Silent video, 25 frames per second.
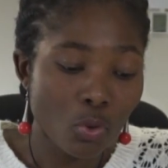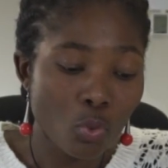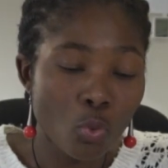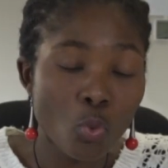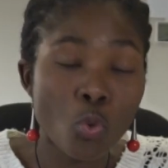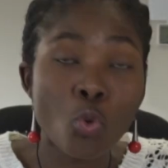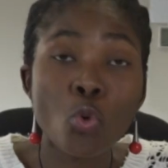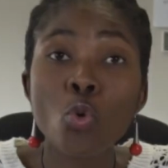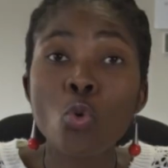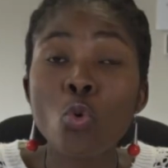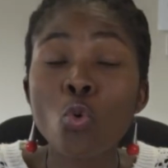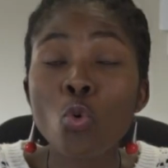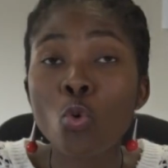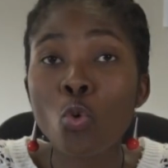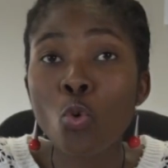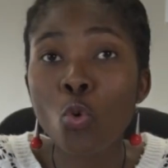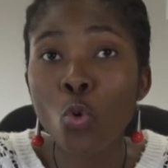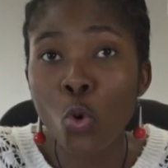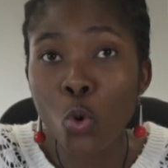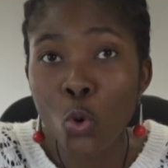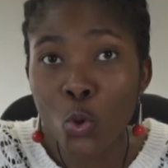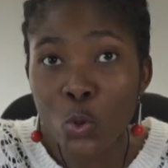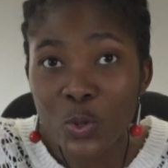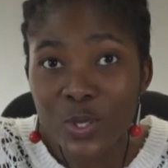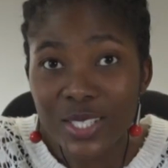
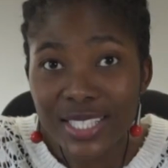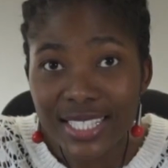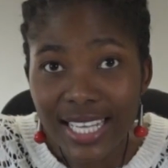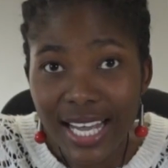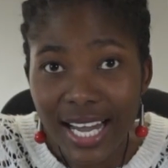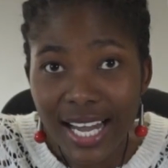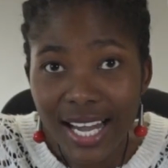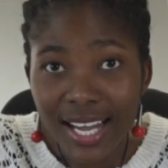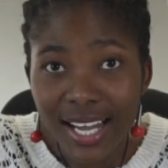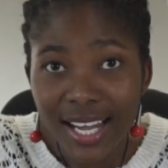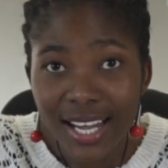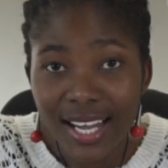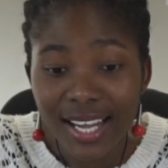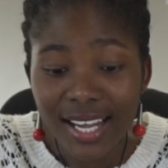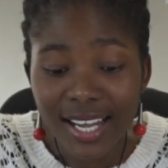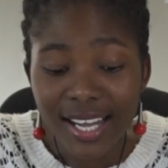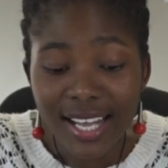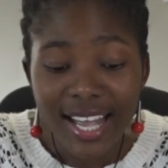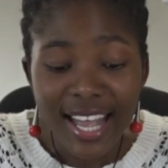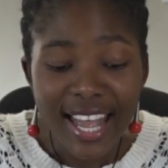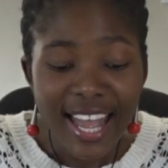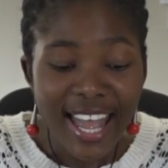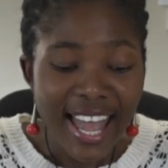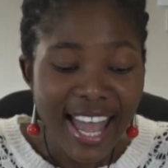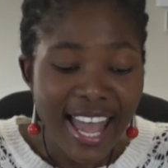ukukhuza,
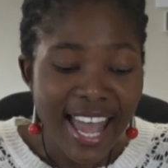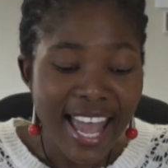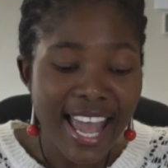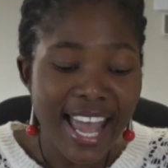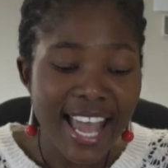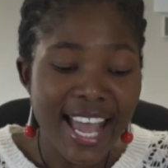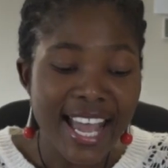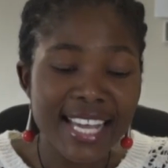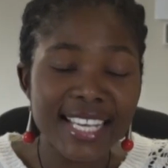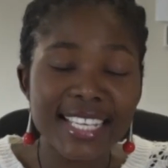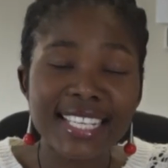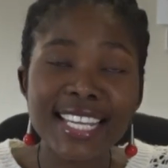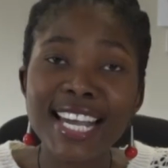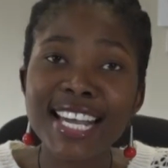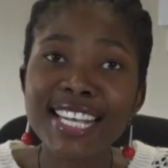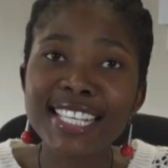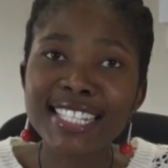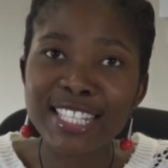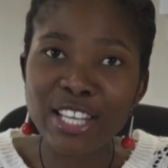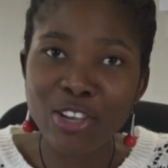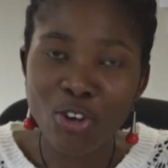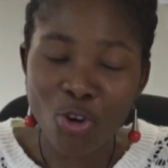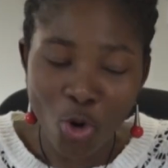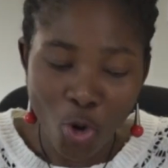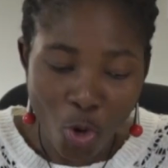and
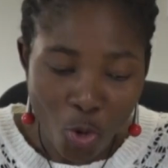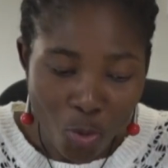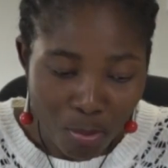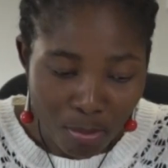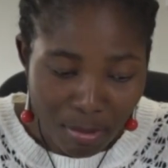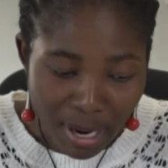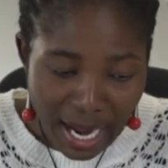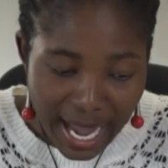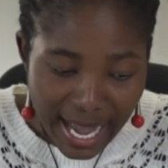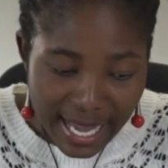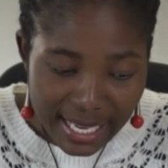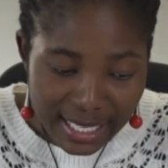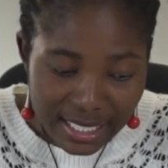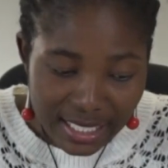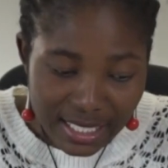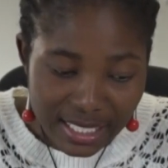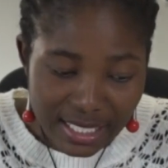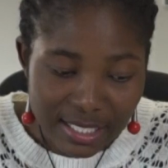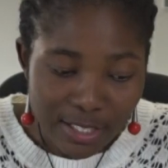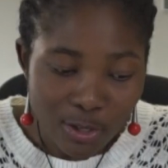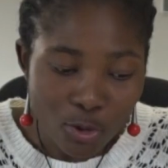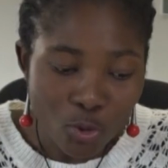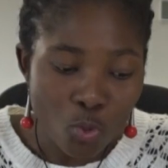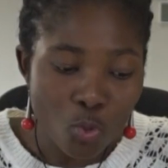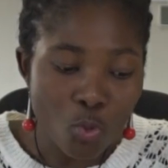as a command,
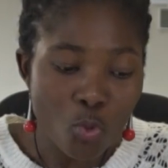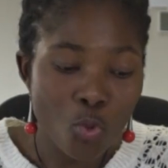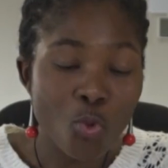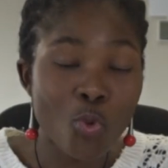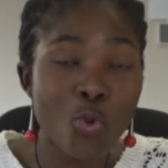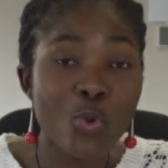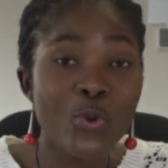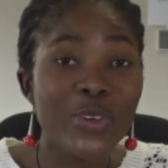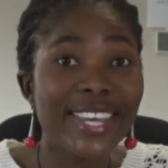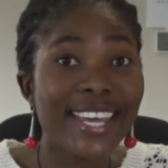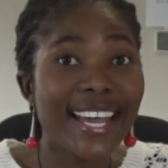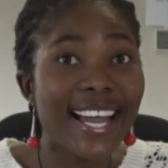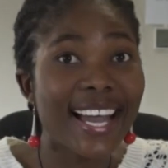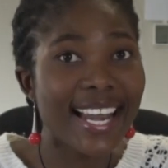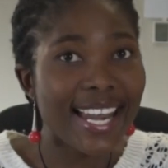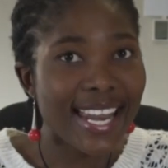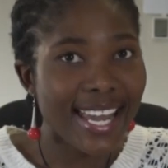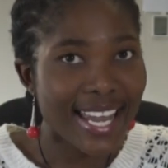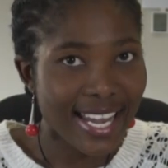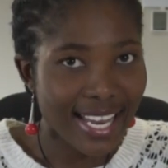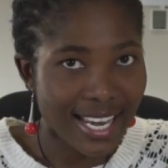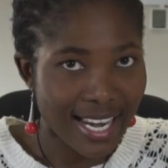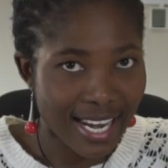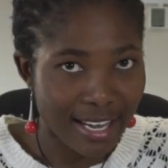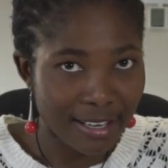
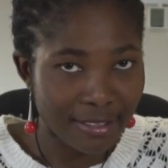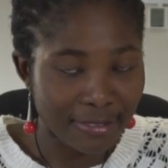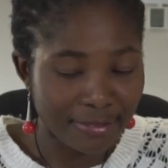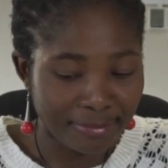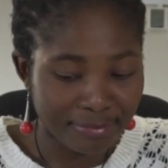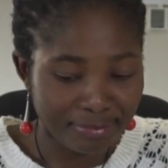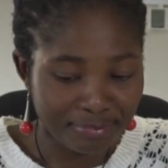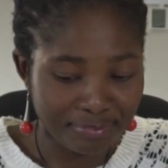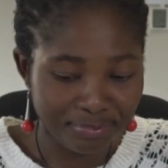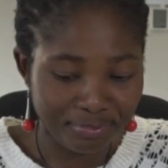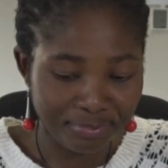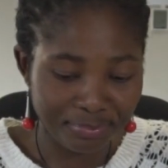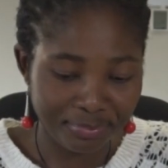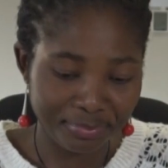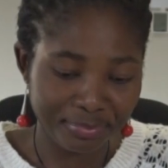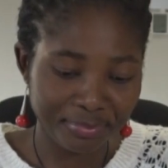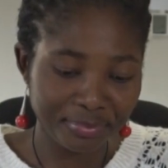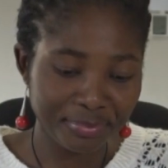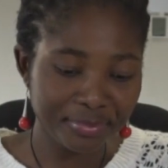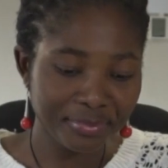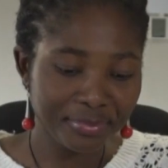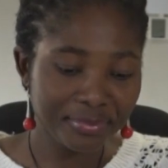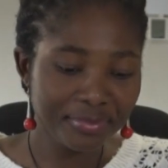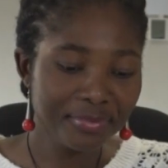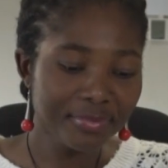ukuyalela.
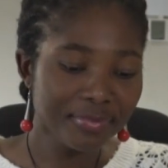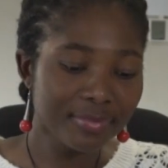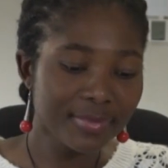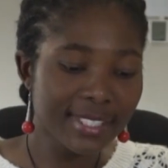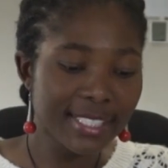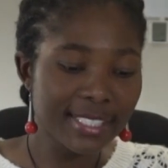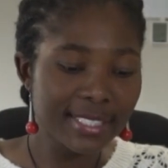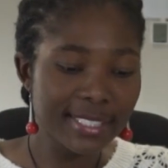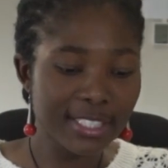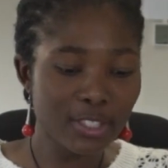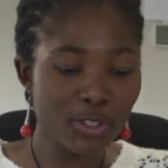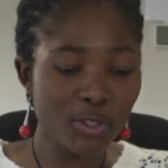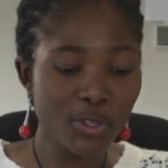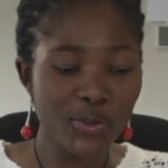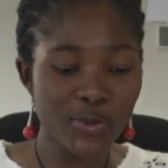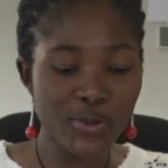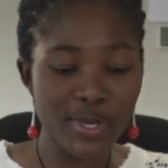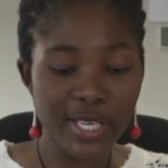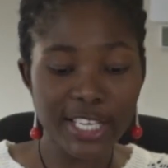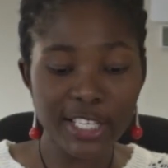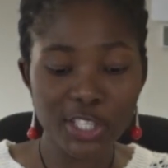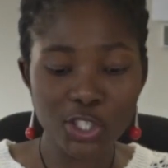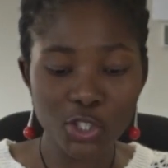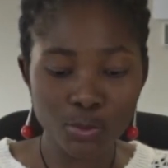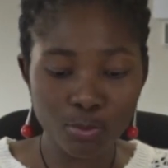So
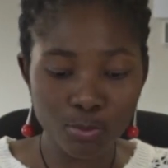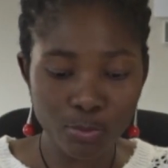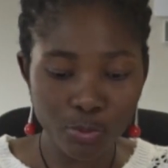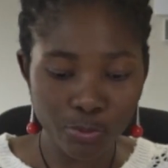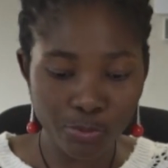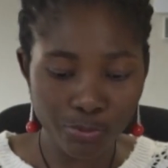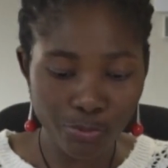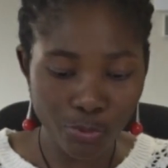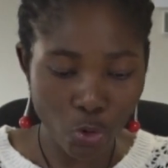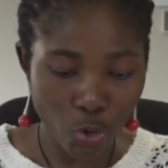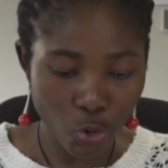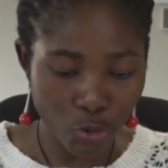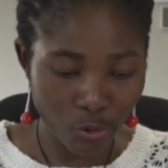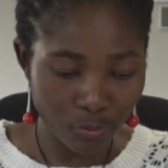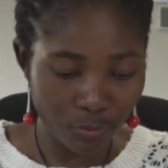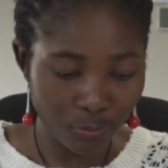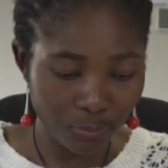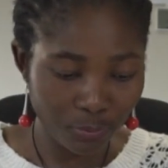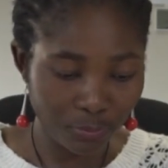let's move on.